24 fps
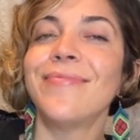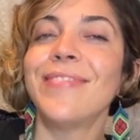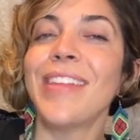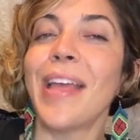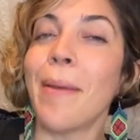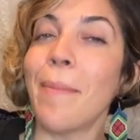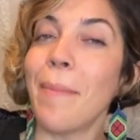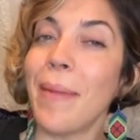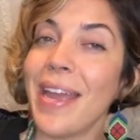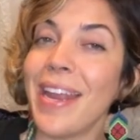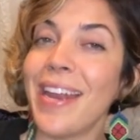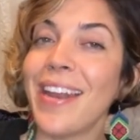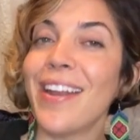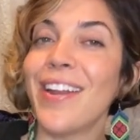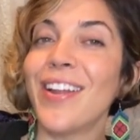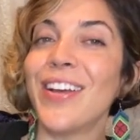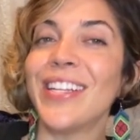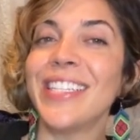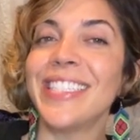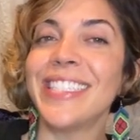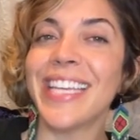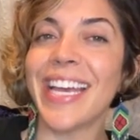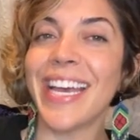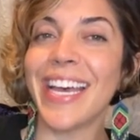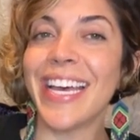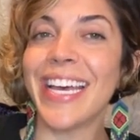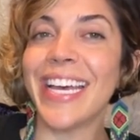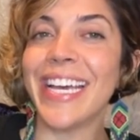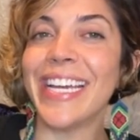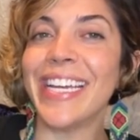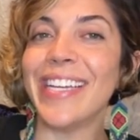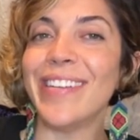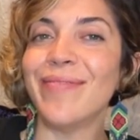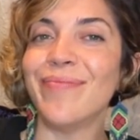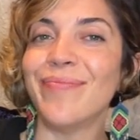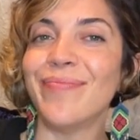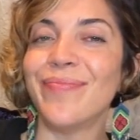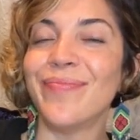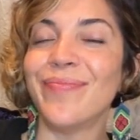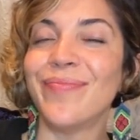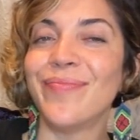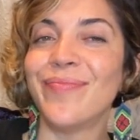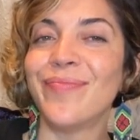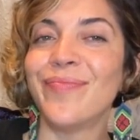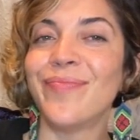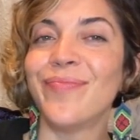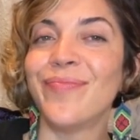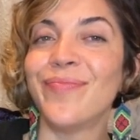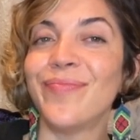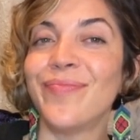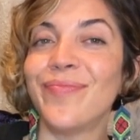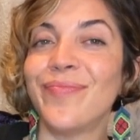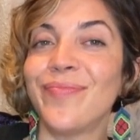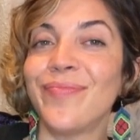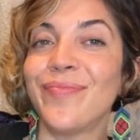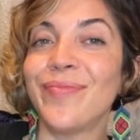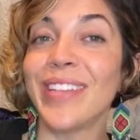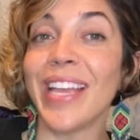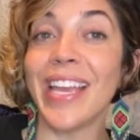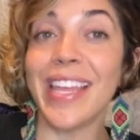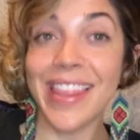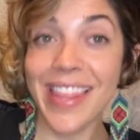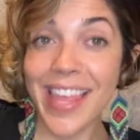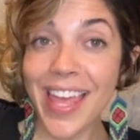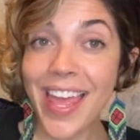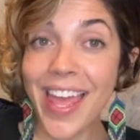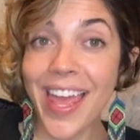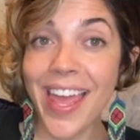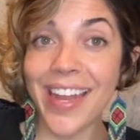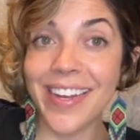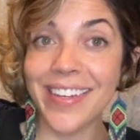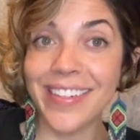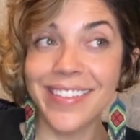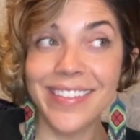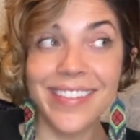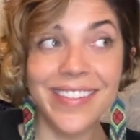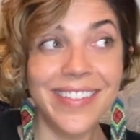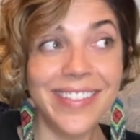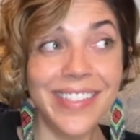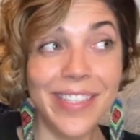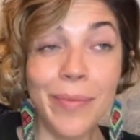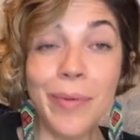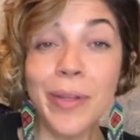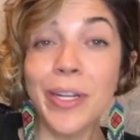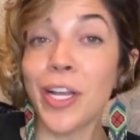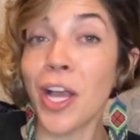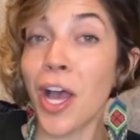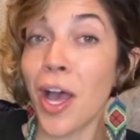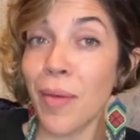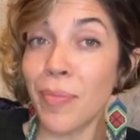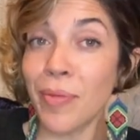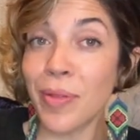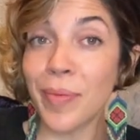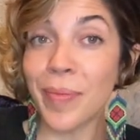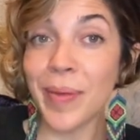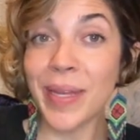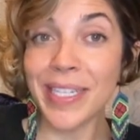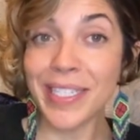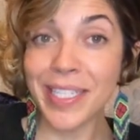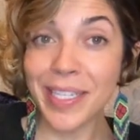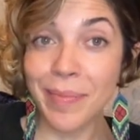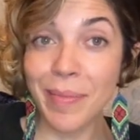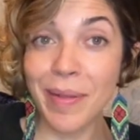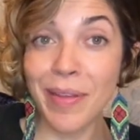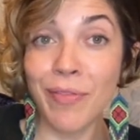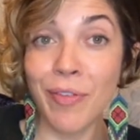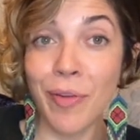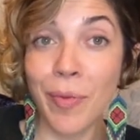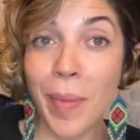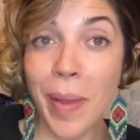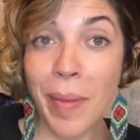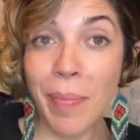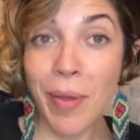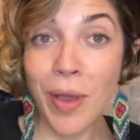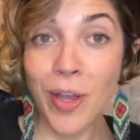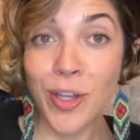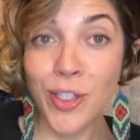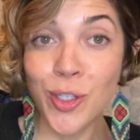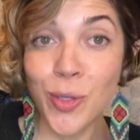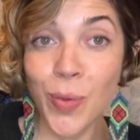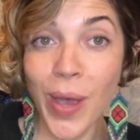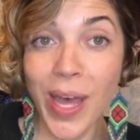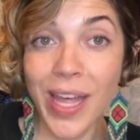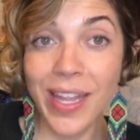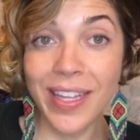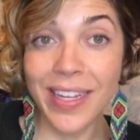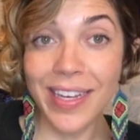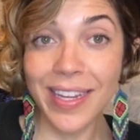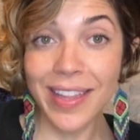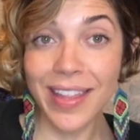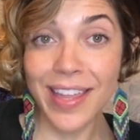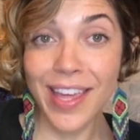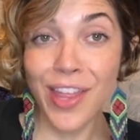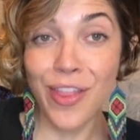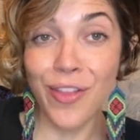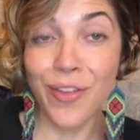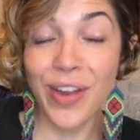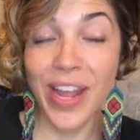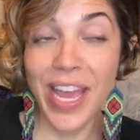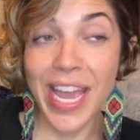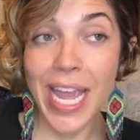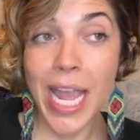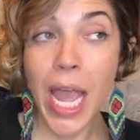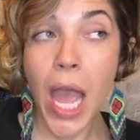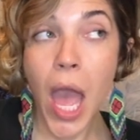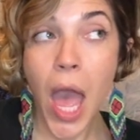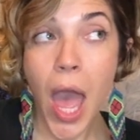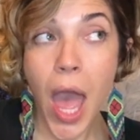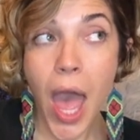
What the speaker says: I made it on time. And then someone complimented me for my punctuality the other day.